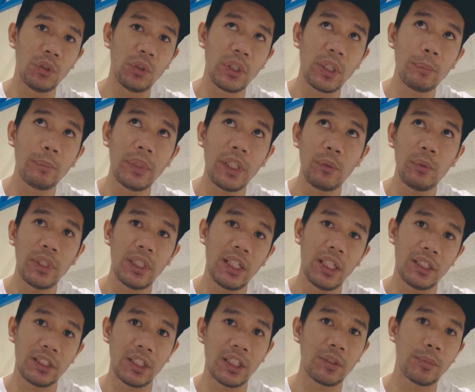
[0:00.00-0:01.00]
You can play with the
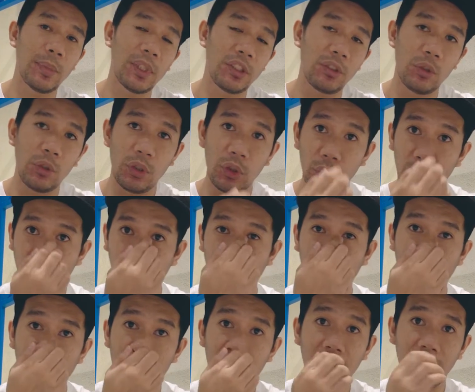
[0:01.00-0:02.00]
adjustment so you can
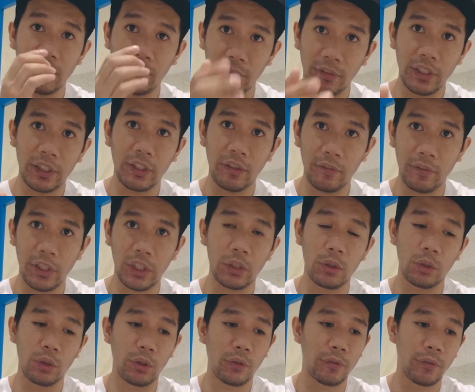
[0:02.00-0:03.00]
have a different effect
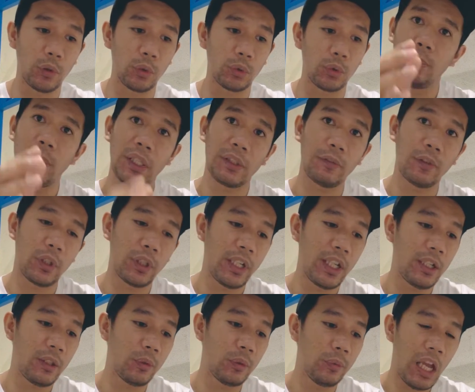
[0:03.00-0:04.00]
on your photo. But for
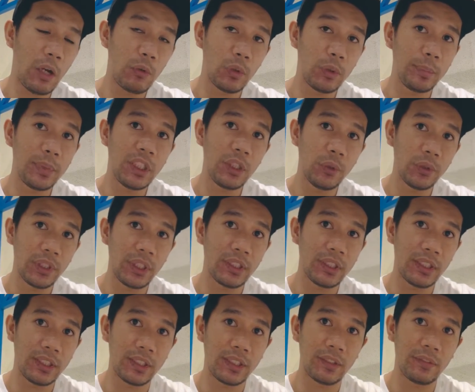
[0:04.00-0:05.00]
now, I will be using
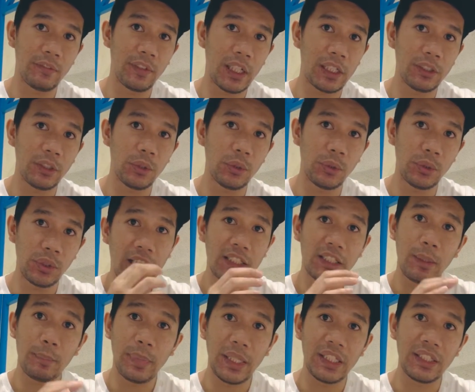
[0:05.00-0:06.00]
these values as
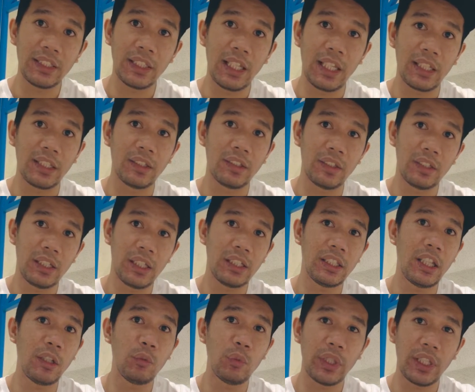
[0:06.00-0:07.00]
a baseline, and
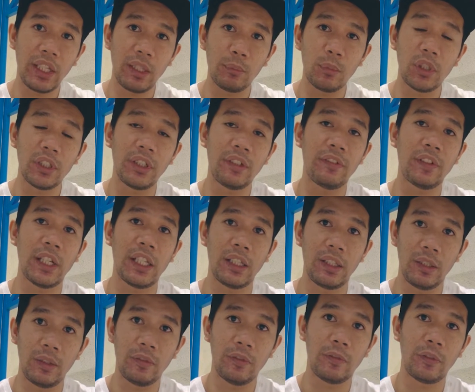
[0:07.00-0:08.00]
then we can modify
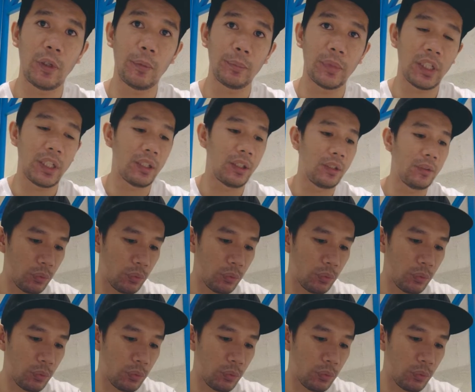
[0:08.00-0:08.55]
it from there.